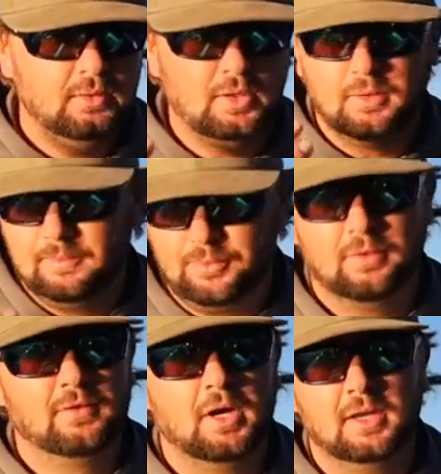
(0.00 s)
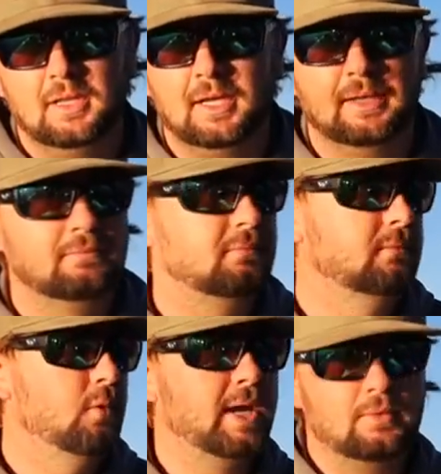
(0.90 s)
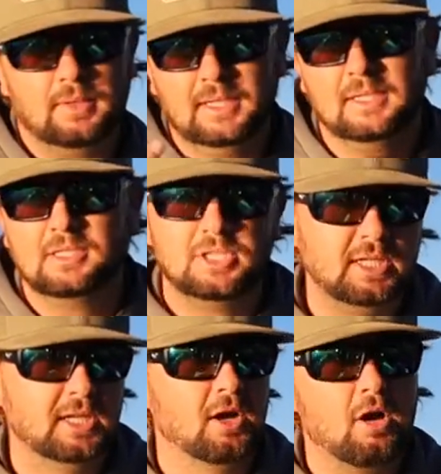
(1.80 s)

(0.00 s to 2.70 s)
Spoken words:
You know, throw a frog a lot, wacky rig, a jig,